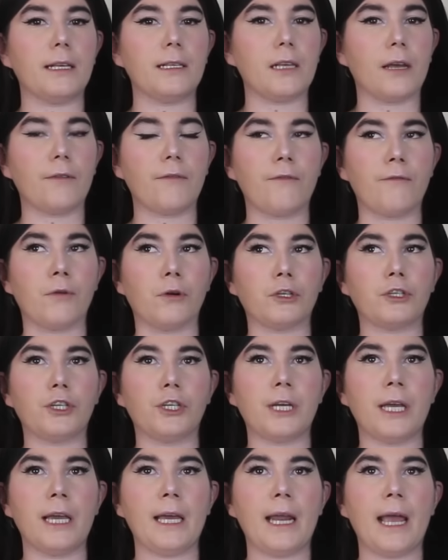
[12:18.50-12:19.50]
is
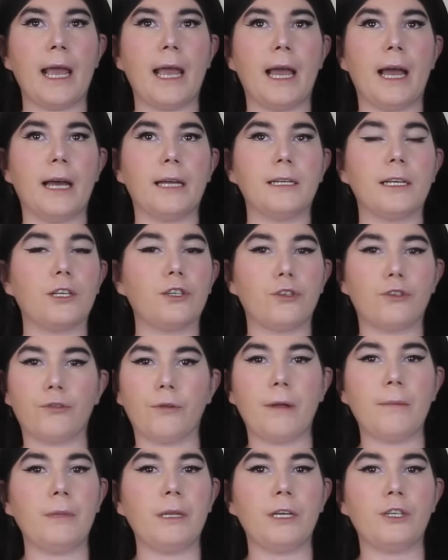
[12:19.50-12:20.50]
unfortunate and
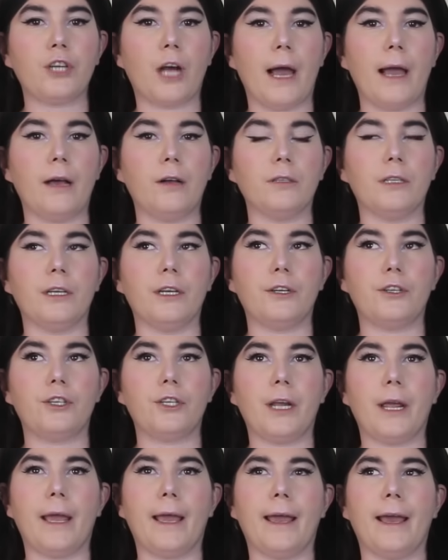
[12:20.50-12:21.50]
extremely
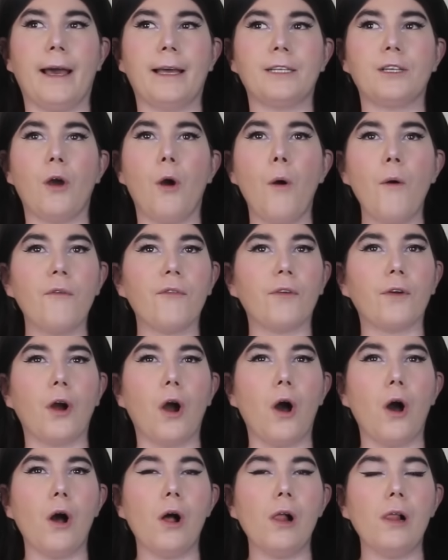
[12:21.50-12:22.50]
childish. And
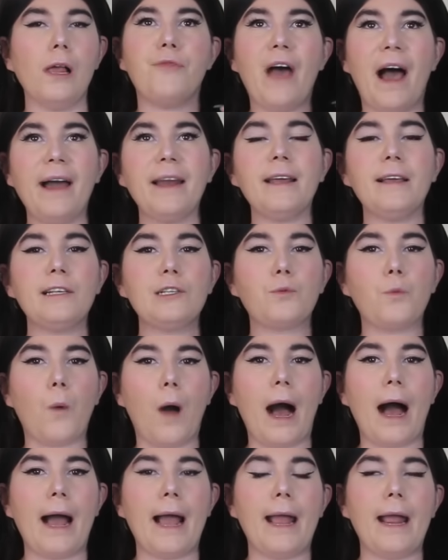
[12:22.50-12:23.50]
overall, that is
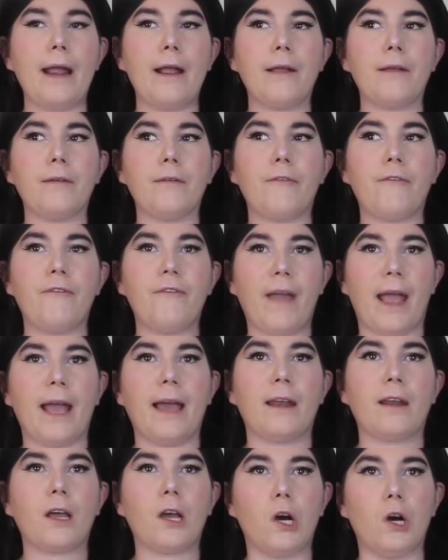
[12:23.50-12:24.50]
why
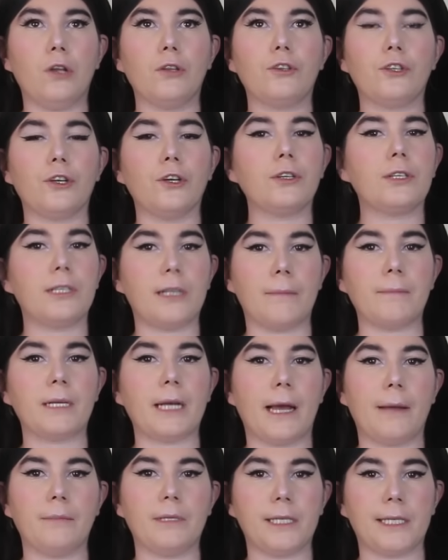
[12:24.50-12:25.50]
fan culture
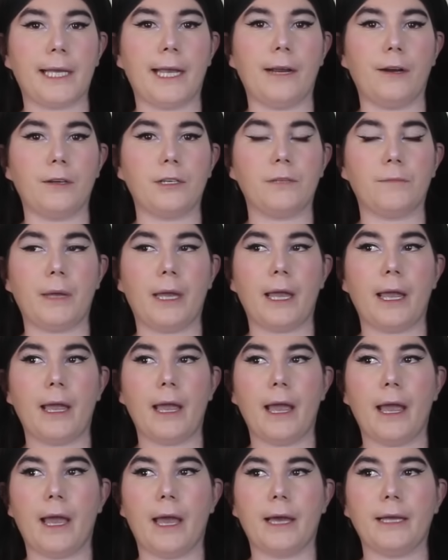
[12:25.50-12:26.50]
sometimes scares
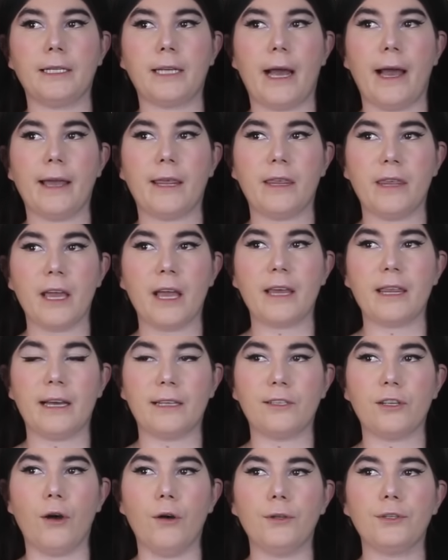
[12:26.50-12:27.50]
me. And I think
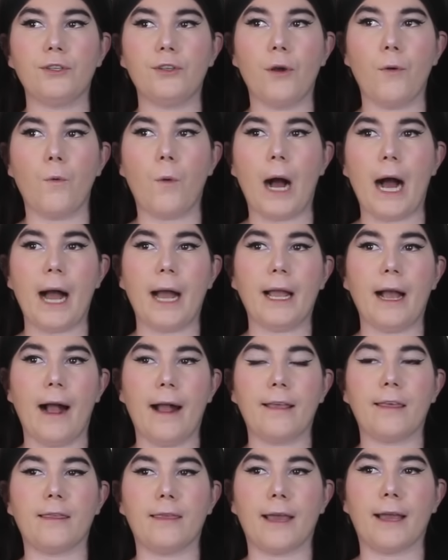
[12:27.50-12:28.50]
that's also why
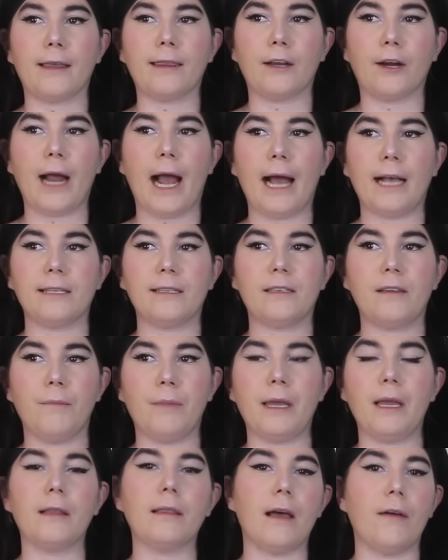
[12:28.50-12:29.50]
I think there has to
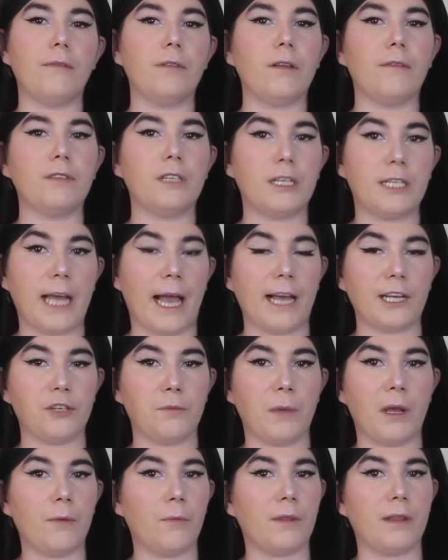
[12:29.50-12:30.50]
be a level of
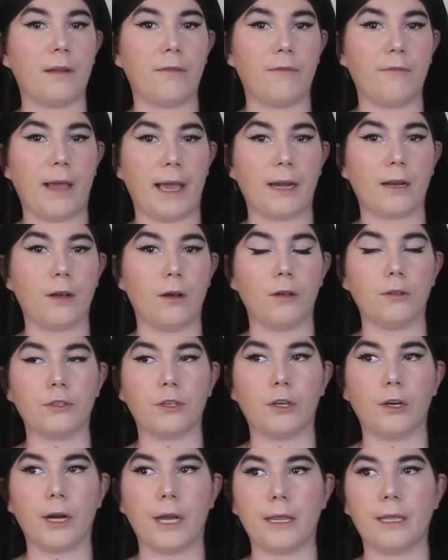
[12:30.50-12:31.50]
detachment within fan
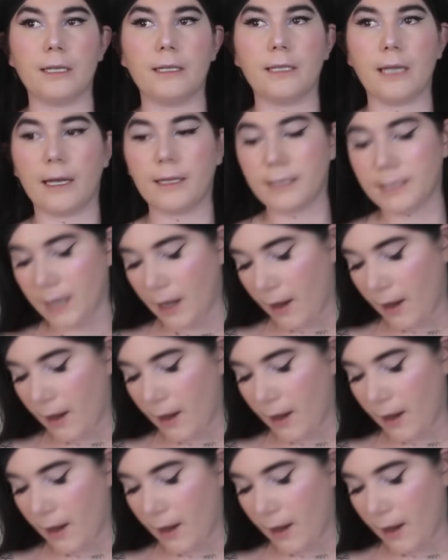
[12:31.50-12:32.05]
culture, in the sense